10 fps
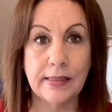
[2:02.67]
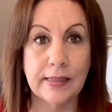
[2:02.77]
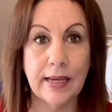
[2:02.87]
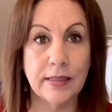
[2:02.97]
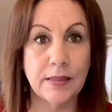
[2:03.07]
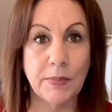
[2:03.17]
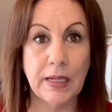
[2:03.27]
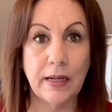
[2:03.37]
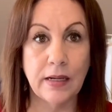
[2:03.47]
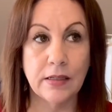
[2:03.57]
get to me,
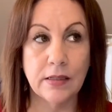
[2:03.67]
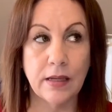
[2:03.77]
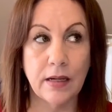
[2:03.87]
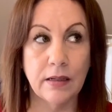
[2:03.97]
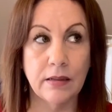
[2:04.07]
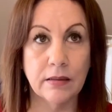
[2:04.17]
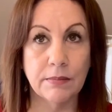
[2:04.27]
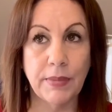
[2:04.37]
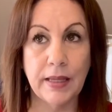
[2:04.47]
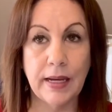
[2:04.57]
and I just thought, oh,
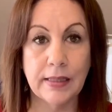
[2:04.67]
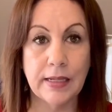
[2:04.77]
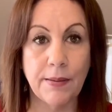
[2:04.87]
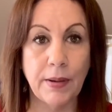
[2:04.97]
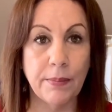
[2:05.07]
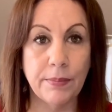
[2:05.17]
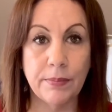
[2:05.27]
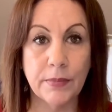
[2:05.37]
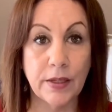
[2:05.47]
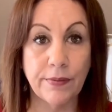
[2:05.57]
by that time,
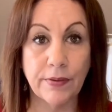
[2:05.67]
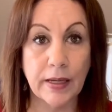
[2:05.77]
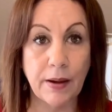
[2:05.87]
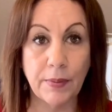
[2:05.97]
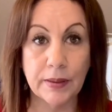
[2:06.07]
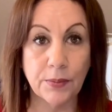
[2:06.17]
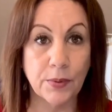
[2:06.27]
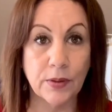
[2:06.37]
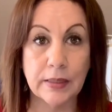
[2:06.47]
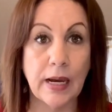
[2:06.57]
I'm going to forget what the
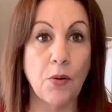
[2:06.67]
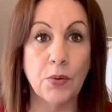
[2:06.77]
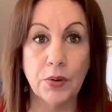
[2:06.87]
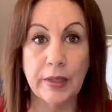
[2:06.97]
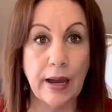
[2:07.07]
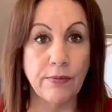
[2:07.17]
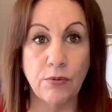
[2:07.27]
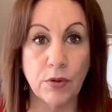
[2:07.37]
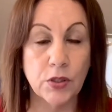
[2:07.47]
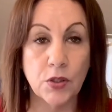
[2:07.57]
world I ordered that
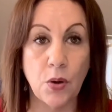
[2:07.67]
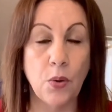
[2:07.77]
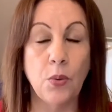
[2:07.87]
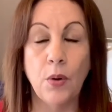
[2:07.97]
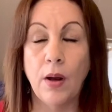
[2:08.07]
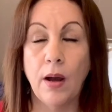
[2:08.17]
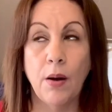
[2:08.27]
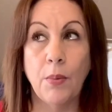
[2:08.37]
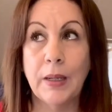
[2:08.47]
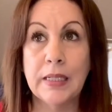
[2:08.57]
for, so
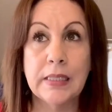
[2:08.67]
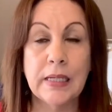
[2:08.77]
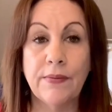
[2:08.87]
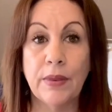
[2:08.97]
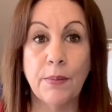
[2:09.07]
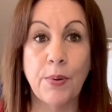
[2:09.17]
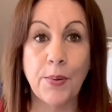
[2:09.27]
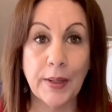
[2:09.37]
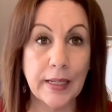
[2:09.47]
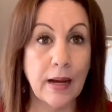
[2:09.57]
what is even the
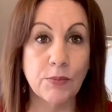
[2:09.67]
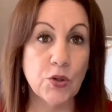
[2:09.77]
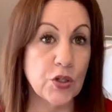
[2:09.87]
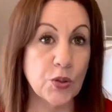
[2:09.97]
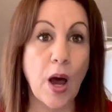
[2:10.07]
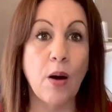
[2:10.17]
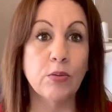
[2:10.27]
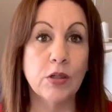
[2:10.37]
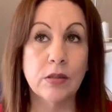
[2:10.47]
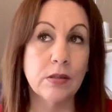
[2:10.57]
point? I'll just
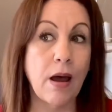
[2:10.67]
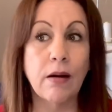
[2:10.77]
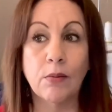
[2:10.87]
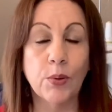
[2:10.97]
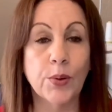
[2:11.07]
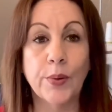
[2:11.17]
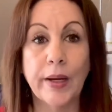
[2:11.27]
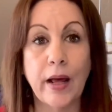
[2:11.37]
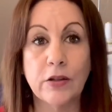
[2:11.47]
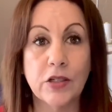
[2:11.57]
not order it.
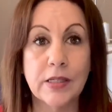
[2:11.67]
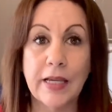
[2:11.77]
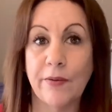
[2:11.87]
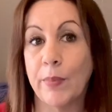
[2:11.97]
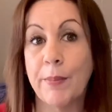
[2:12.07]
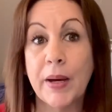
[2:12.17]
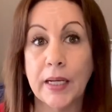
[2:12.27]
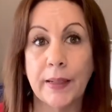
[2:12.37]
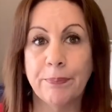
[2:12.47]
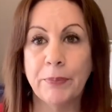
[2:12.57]
I'll just save my money.